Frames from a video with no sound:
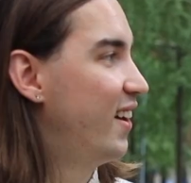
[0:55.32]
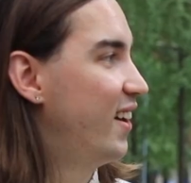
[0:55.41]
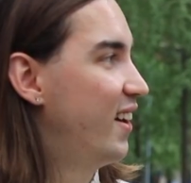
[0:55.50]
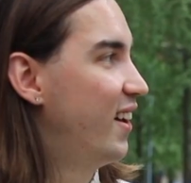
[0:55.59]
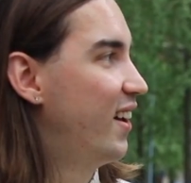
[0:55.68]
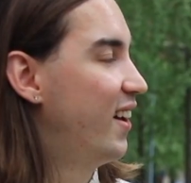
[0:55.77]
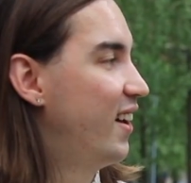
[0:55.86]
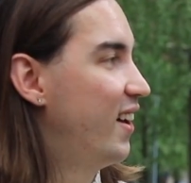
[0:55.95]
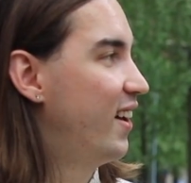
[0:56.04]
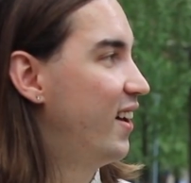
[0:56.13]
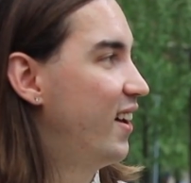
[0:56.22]

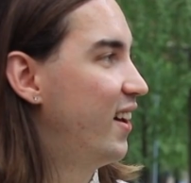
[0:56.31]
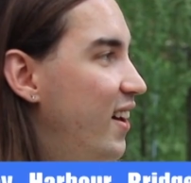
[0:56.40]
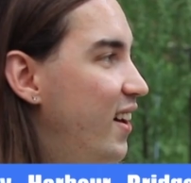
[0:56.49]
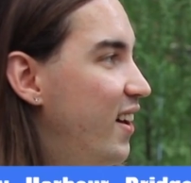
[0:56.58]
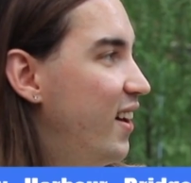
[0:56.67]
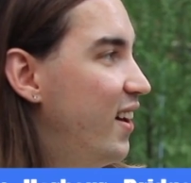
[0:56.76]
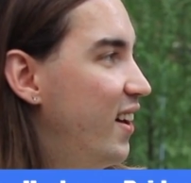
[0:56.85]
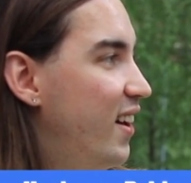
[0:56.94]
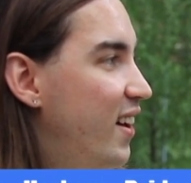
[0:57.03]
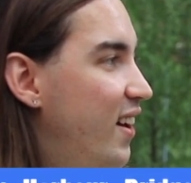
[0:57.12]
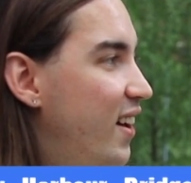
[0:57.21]

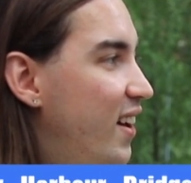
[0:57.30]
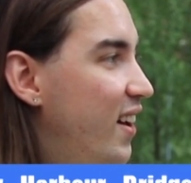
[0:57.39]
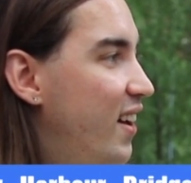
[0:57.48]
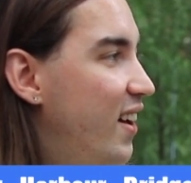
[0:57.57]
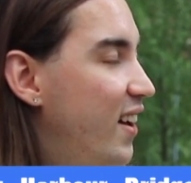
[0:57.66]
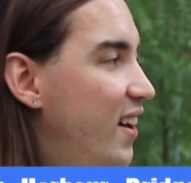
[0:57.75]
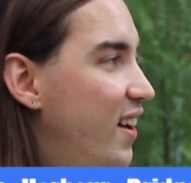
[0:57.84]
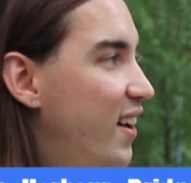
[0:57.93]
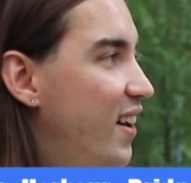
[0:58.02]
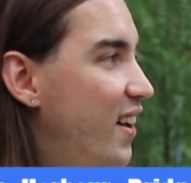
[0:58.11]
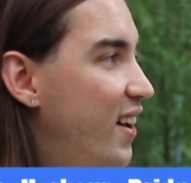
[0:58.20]

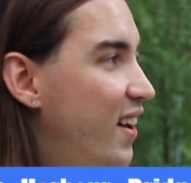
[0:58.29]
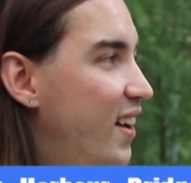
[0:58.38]
This person isn't speaking.